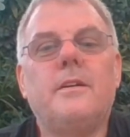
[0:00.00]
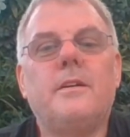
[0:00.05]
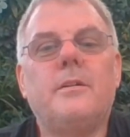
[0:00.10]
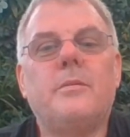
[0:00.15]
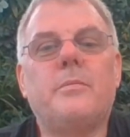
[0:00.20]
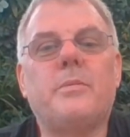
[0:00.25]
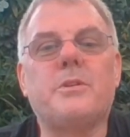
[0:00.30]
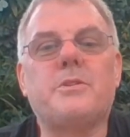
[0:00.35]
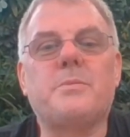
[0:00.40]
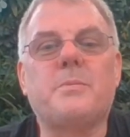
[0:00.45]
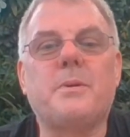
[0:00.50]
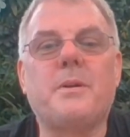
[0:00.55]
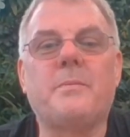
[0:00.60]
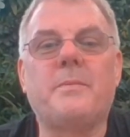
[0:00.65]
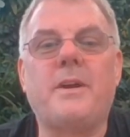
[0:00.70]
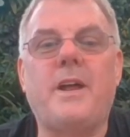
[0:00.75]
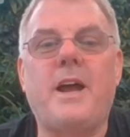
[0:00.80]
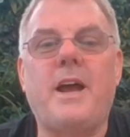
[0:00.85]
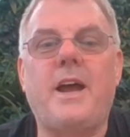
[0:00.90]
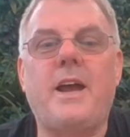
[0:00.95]
Principle number
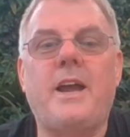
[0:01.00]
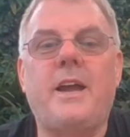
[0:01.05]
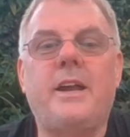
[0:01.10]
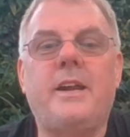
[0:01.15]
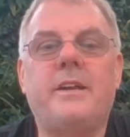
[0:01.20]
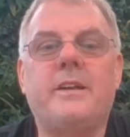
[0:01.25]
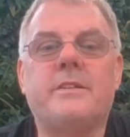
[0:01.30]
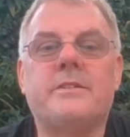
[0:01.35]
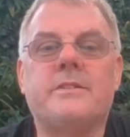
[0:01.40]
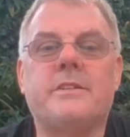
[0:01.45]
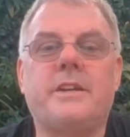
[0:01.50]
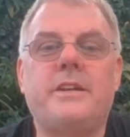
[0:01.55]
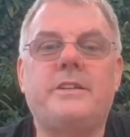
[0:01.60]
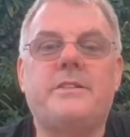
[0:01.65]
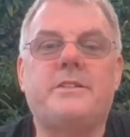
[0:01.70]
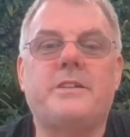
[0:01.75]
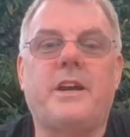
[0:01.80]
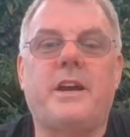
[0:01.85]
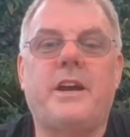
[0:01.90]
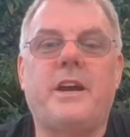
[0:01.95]
9 is lead
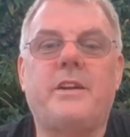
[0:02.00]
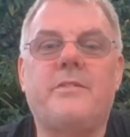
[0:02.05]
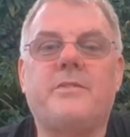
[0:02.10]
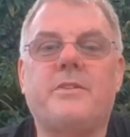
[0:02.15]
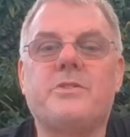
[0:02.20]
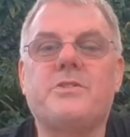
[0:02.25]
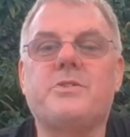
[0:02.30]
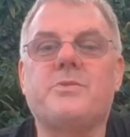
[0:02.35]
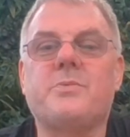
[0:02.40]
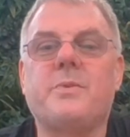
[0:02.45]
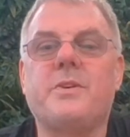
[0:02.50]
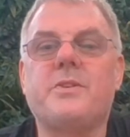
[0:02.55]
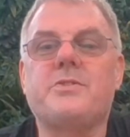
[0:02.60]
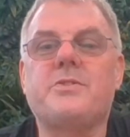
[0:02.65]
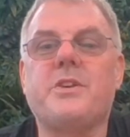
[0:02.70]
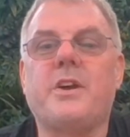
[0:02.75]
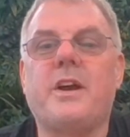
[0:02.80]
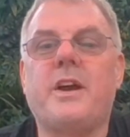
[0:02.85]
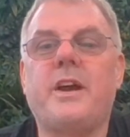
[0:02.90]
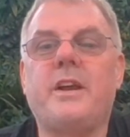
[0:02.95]
side versus rear
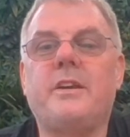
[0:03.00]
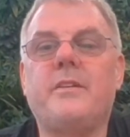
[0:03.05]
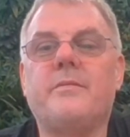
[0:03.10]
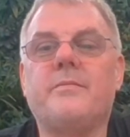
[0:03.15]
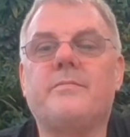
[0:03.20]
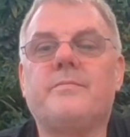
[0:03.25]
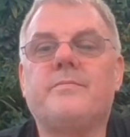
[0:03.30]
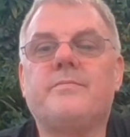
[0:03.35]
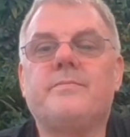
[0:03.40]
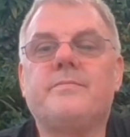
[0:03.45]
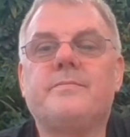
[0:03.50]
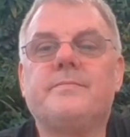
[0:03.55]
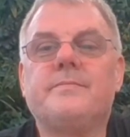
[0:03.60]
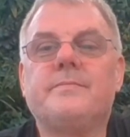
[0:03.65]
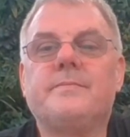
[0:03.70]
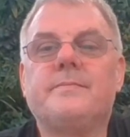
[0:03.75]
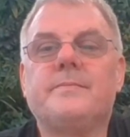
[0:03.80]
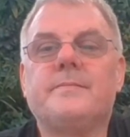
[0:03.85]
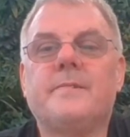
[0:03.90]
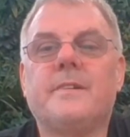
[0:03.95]
side.
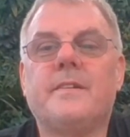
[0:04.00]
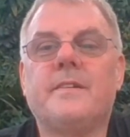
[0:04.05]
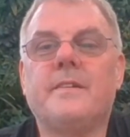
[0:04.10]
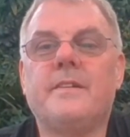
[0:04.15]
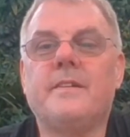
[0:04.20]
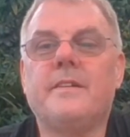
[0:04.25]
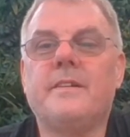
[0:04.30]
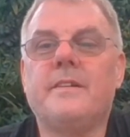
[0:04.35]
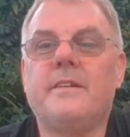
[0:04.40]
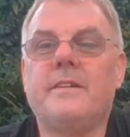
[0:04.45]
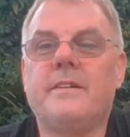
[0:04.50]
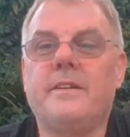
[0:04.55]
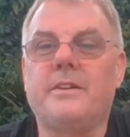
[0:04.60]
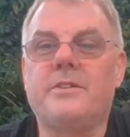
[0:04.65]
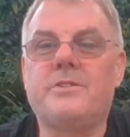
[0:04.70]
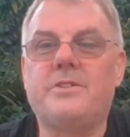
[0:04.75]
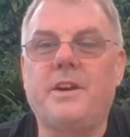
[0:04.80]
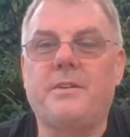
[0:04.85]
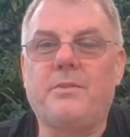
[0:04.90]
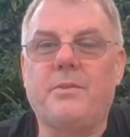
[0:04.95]
There are
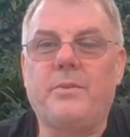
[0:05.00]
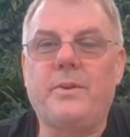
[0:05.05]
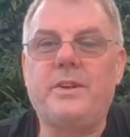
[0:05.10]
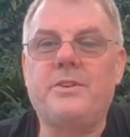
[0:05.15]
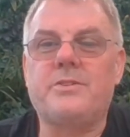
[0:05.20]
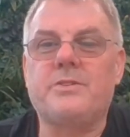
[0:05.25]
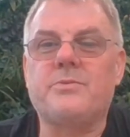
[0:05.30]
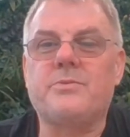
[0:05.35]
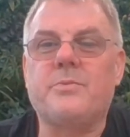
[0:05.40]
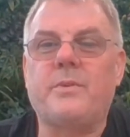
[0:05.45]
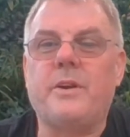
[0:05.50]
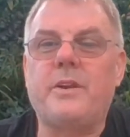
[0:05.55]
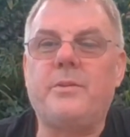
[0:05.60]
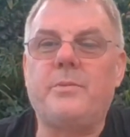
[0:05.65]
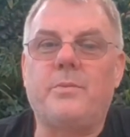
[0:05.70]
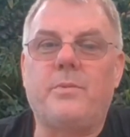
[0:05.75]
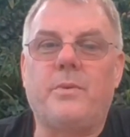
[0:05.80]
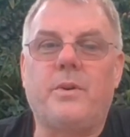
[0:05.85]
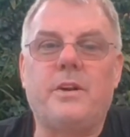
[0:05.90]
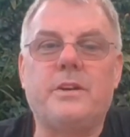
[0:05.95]
several reasons why you
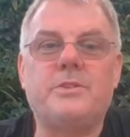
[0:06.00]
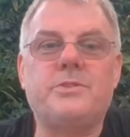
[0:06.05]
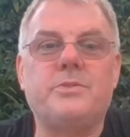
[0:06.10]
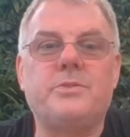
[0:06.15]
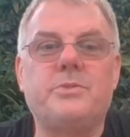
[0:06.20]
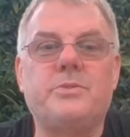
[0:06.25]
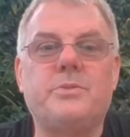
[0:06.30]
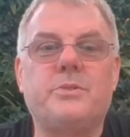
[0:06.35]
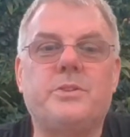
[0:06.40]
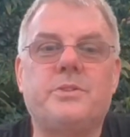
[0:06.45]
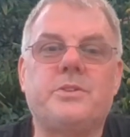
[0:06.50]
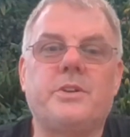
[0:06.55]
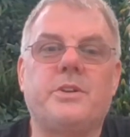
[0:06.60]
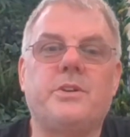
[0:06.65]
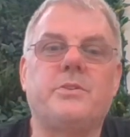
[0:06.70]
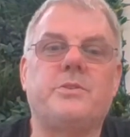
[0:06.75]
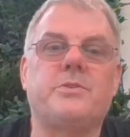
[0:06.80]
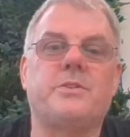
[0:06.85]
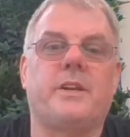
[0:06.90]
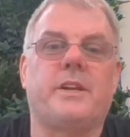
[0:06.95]
would want to consider
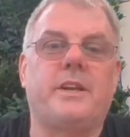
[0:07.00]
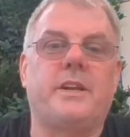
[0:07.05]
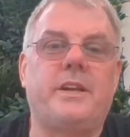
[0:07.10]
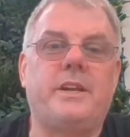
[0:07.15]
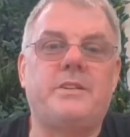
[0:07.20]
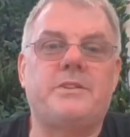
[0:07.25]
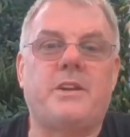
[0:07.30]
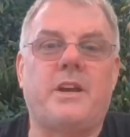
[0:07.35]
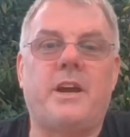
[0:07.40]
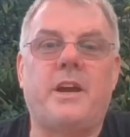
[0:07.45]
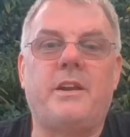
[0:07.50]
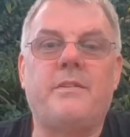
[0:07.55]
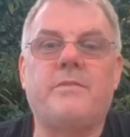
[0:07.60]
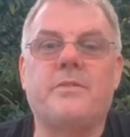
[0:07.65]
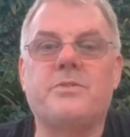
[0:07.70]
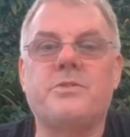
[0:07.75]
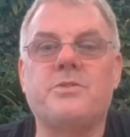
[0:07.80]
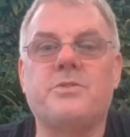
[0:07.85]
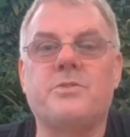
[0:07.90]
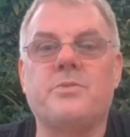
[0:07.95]
using the lead side
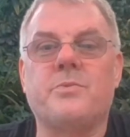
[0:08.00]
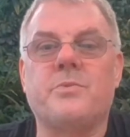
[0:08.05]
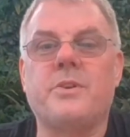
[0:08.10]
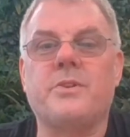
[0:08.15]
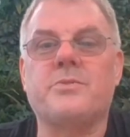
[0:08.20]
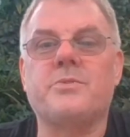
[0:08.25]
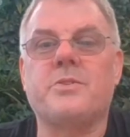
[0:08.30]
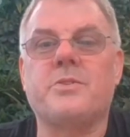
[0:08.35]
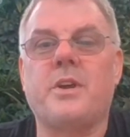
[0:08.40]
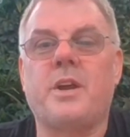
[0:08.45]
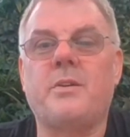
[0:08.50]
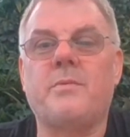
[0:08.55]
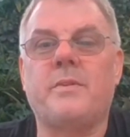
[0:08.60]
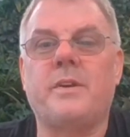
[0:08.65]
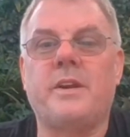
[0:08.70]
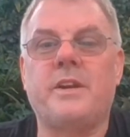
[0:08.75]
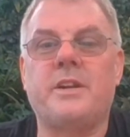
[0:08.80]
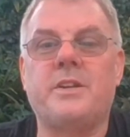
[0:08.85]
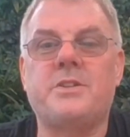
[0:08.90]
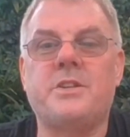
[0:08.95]
versus your rear side when
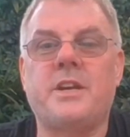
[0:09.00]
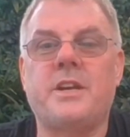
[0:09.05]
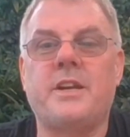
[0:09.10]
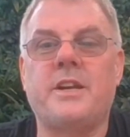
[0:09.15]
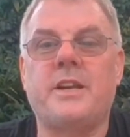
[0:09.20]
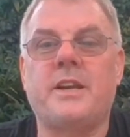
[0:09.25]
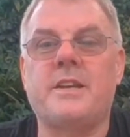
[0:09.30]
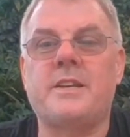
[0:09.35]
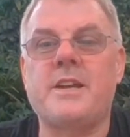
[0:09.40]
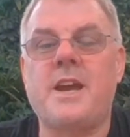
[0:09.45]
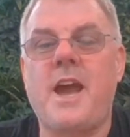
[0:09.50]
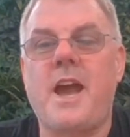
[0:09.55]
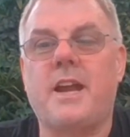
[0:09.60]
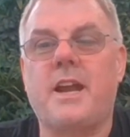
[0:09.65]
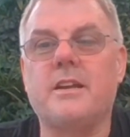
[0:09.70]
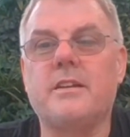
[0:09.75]
initiating an attack.